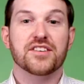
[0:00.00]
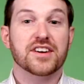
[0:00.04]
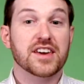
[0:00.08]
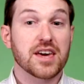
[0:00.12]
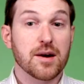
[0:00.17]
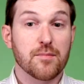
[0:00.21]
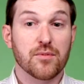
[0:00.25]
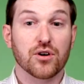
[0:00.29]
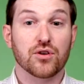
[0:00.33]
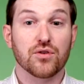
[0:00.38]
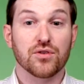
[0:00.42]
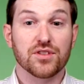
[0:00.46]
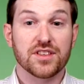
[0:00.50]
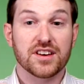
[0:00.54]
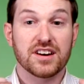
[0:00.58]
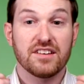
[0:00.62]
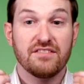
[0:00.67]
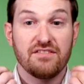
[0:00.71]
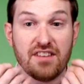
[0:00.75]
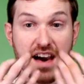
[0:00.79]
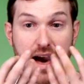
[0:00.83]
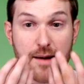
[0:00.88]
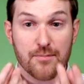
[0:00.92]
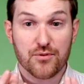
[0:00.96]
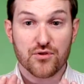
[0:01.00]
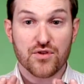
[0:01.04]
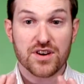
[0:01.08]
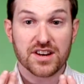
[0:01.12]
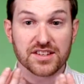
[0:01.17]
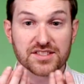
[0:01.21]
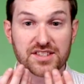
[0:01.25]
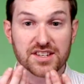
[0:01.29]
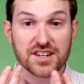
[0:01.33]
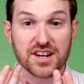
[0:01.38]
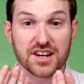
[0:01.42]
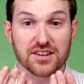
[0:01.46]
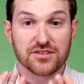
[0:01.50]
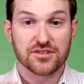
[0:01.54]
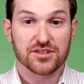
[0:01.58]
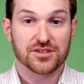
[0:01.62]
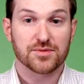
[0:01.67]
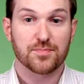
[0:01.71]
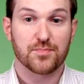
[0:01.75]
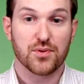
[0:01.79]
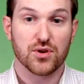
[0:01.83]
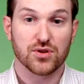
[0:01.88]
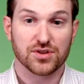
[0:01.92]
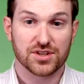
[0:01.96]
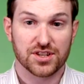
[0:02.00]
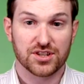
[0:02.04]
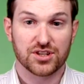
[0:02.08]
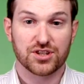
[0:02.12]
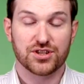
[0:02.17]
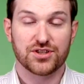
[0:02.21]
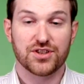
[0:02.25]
chemical that evaporates and enters a person's